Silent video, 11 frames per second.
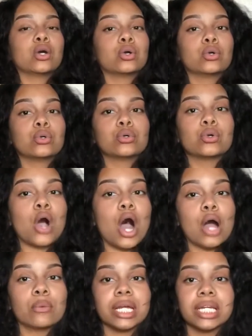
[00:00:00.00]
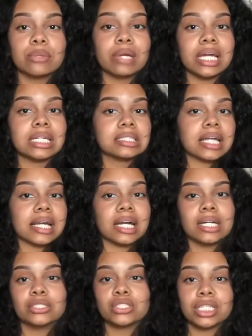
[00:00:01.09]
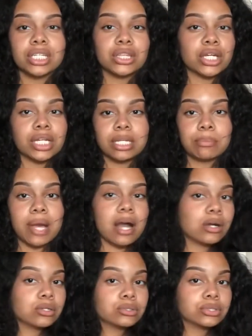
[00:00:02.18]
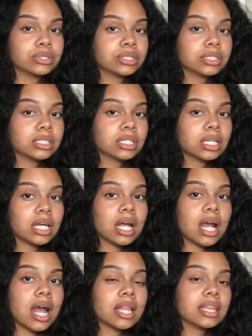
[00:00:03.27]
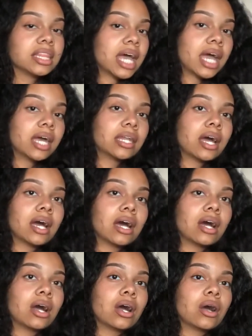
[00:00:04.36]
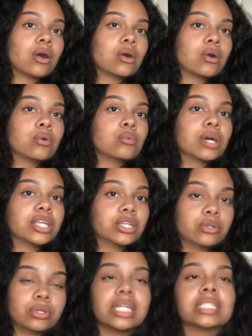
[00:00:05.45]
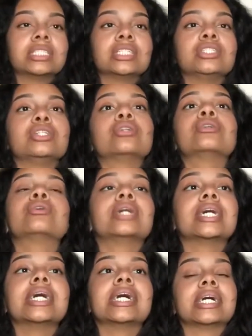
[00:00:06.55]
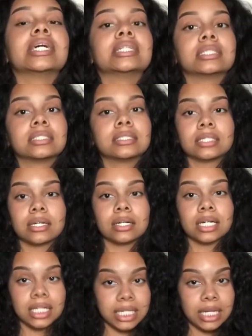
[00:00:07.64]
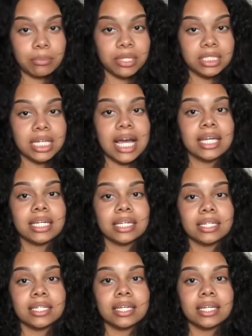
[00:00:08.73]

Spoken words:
who already weighs like 130 pounds, then what you need to do is clean up your diet